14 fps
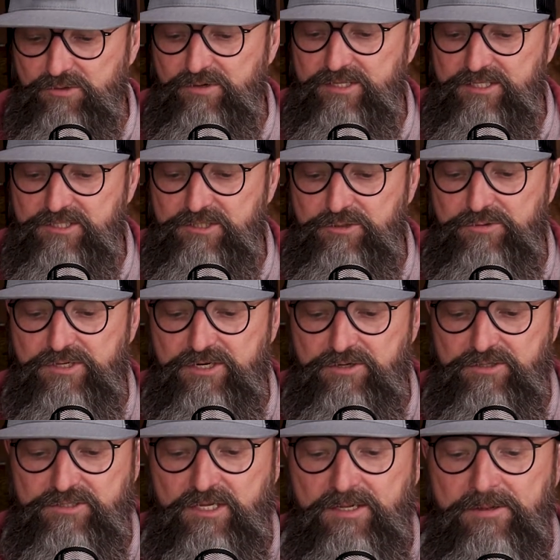during this 2
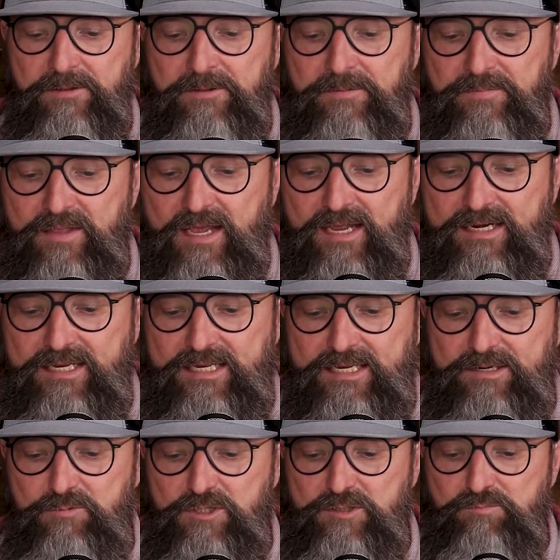years. And
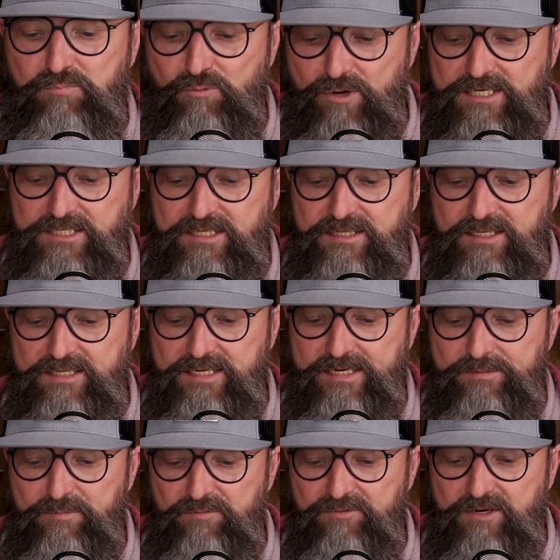he was preaching the kingdom of